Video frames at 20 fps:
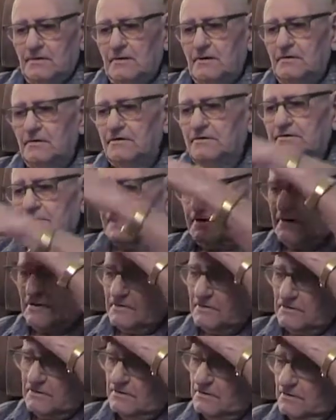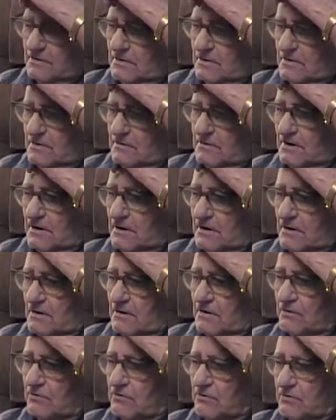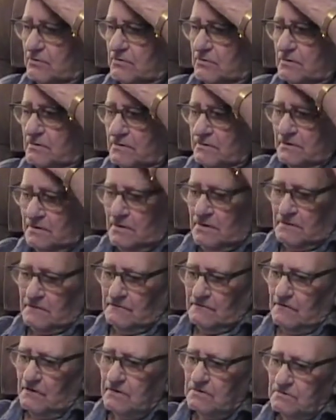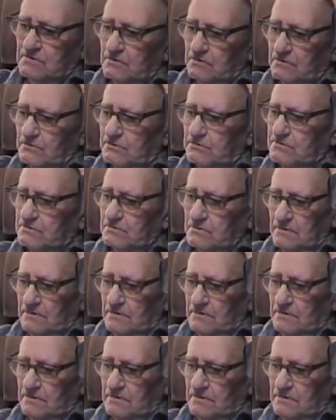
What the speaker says: Our tent, we had a hole, foxhole,